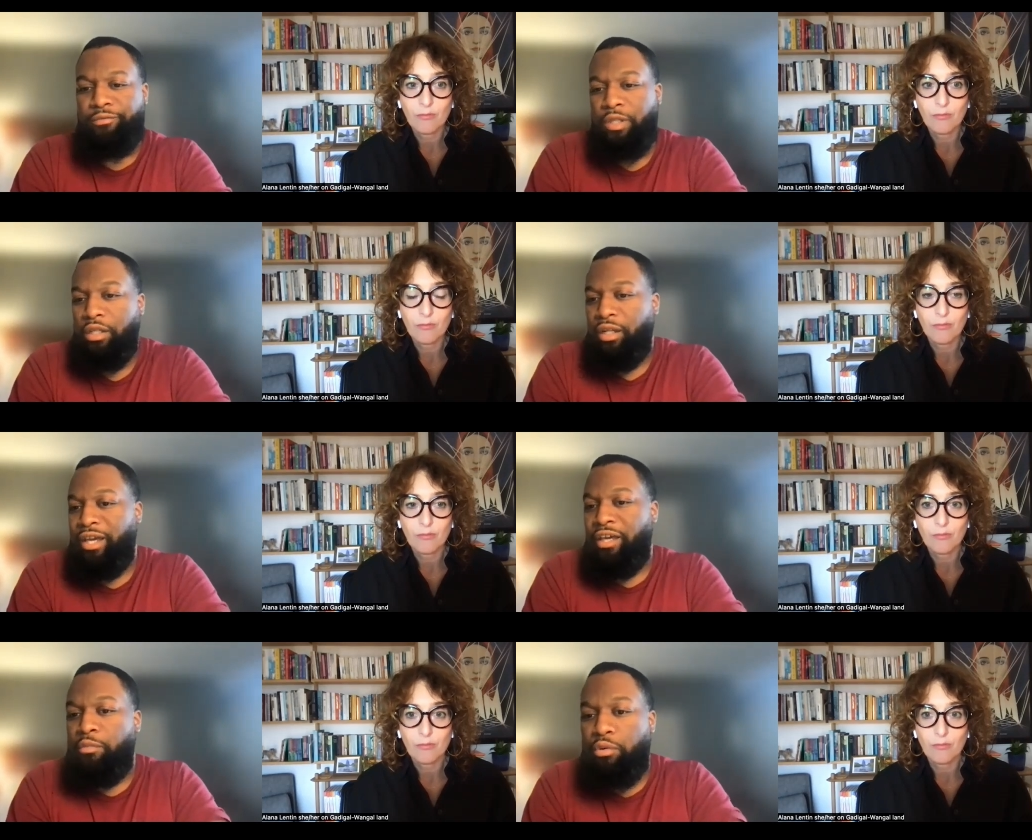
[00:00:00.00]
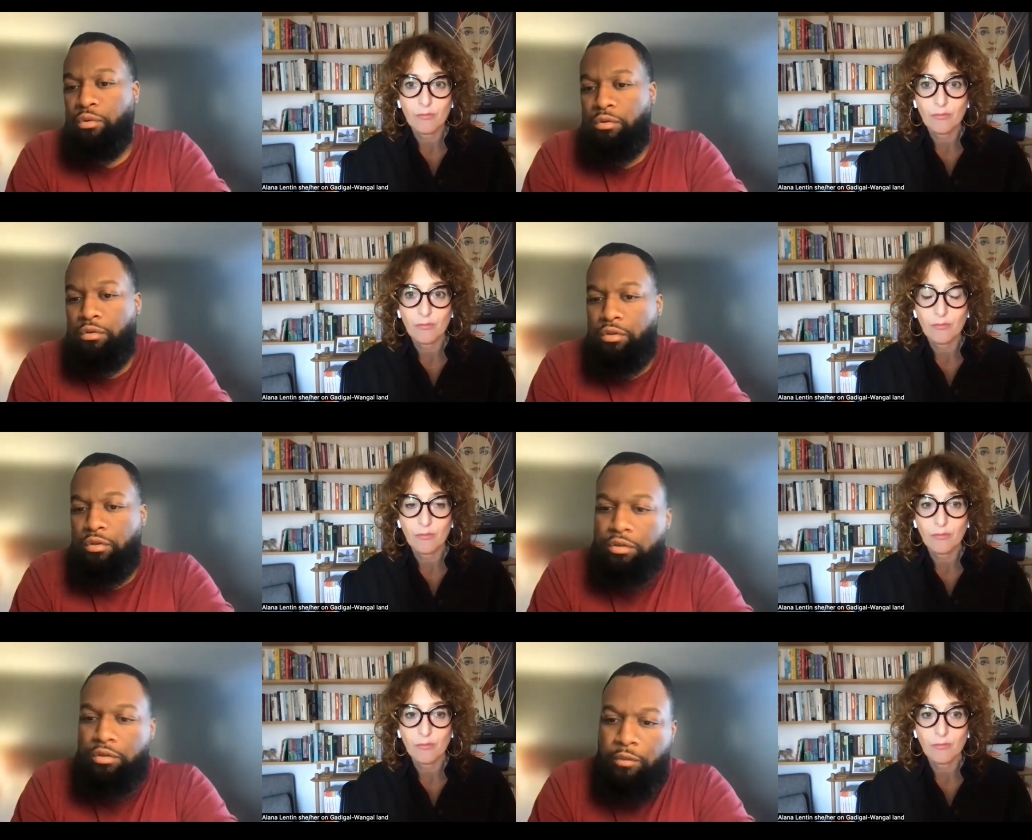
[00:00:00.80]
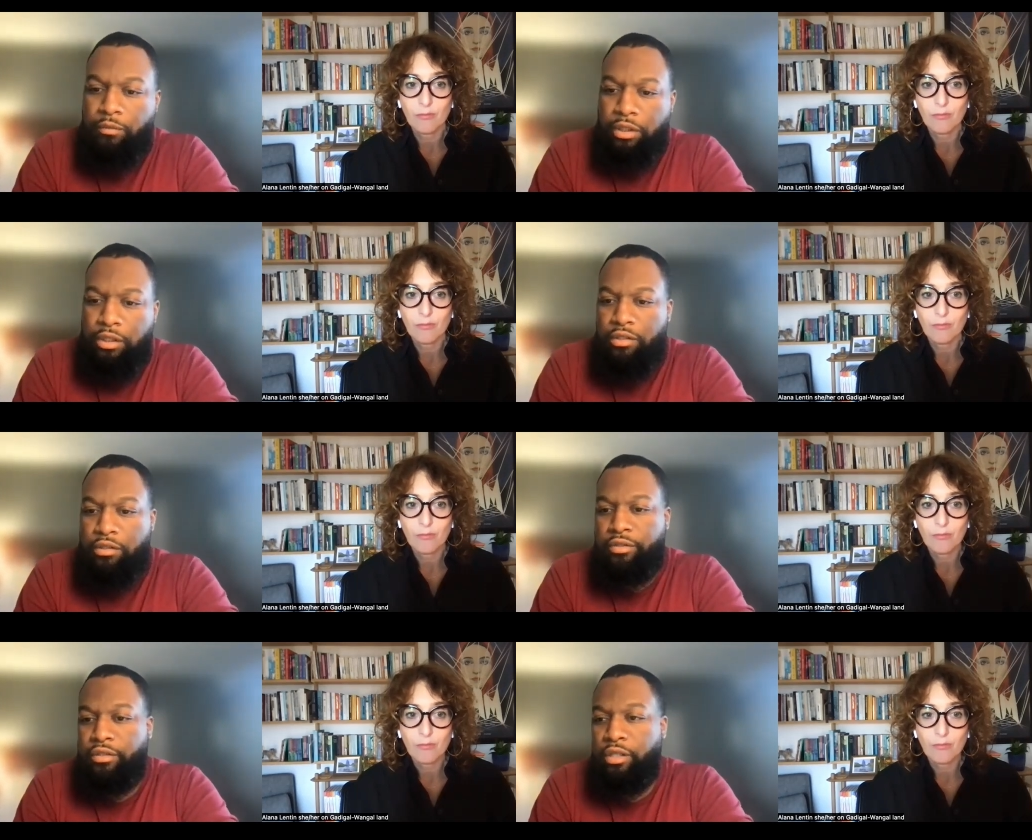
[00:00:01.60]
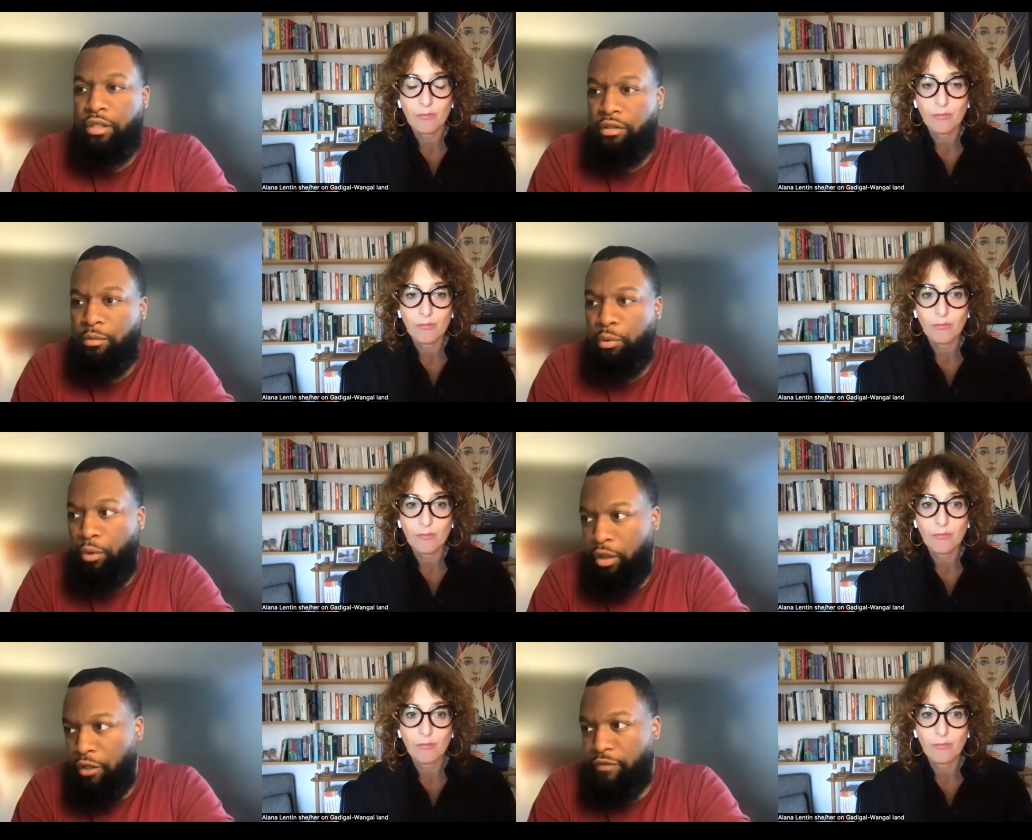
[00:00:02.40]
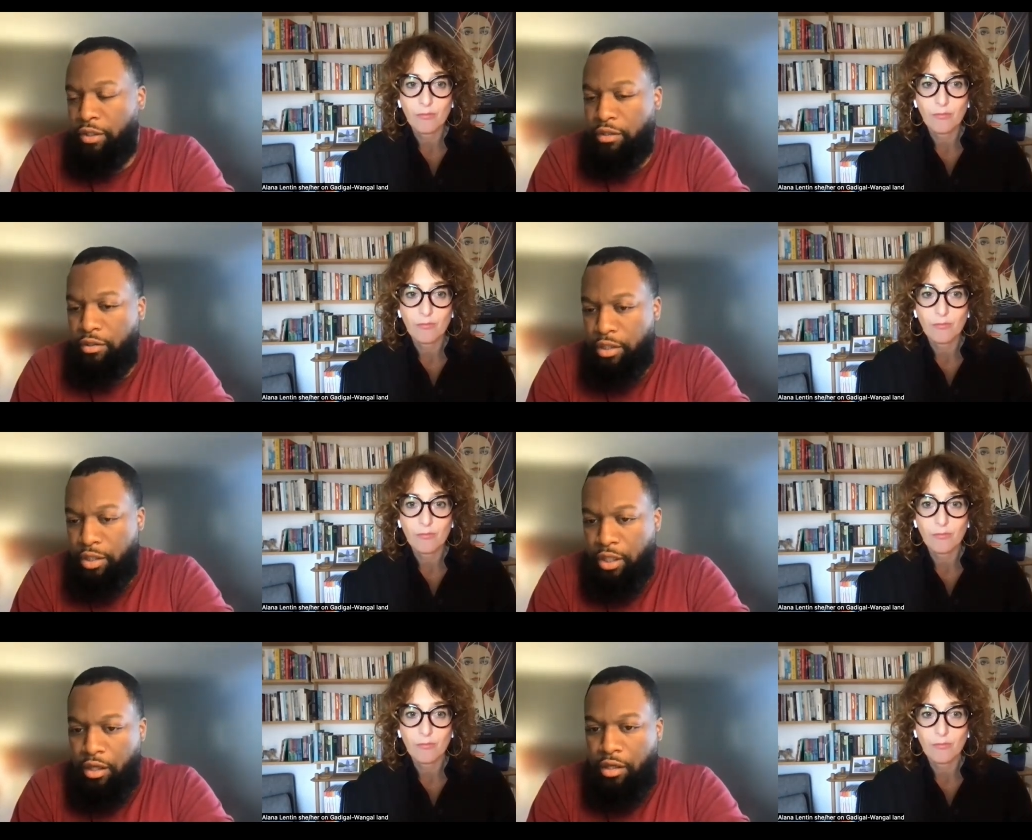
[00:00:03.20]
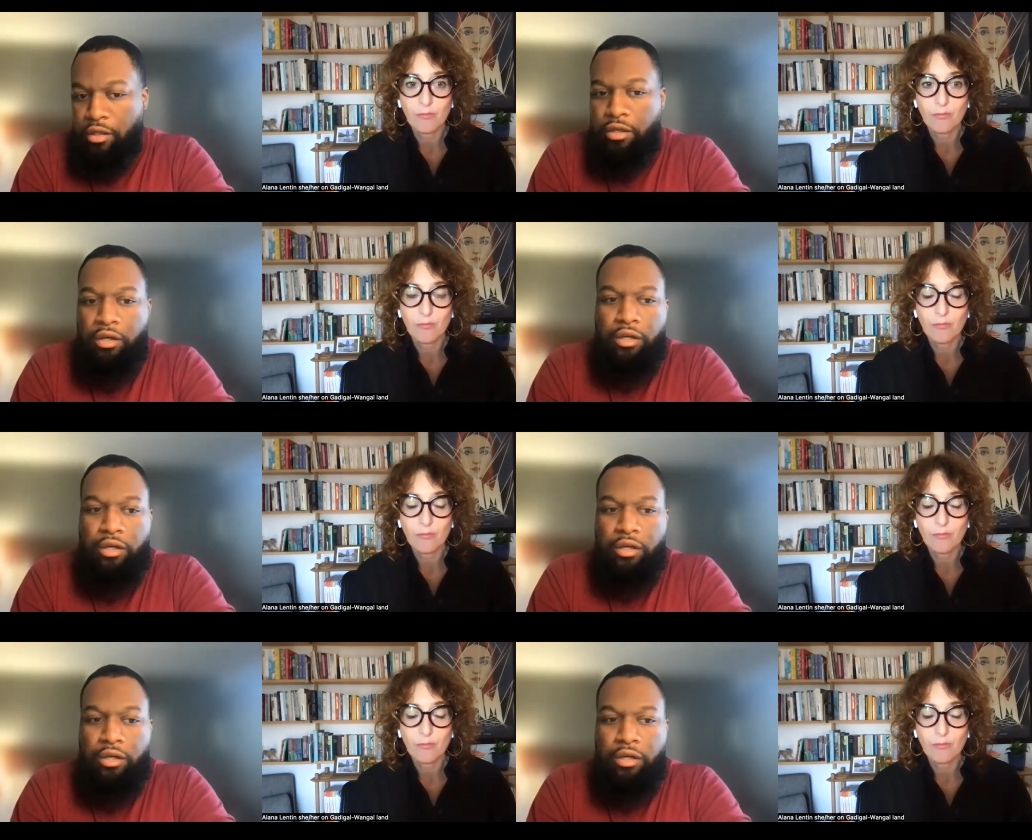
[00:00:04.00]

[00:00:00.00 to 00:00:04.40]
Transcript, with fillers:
Speaker 1: a label or something it's it the point of it is to say